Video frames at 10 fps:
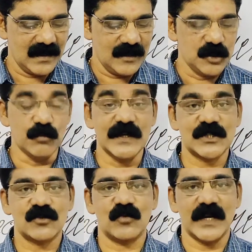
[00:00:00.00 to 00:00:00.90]

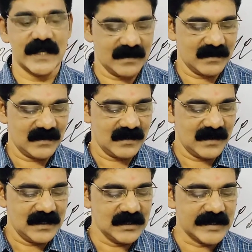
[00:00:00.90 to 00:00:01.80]
Yours truly,
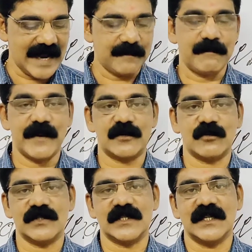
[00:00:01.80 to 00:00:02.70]
Jan
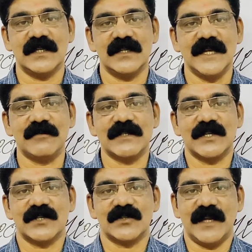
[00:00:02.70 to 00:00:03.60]
Petrovsky, that was
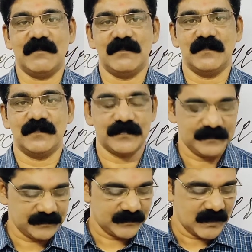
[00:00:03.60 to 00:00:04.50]
his name.
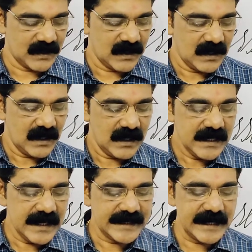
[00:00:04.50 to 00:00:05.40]

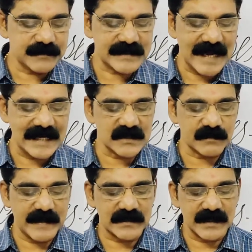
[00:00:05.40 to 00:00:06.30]
A deep silence
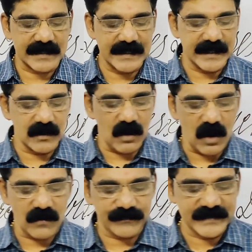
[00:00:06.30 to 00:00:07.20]
met the reading
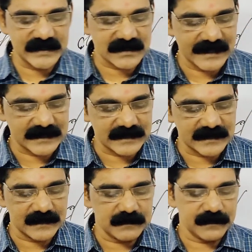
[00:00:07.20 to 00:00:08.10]
of this
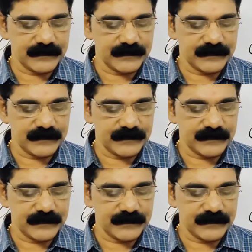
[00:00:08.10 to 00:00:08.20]
letter.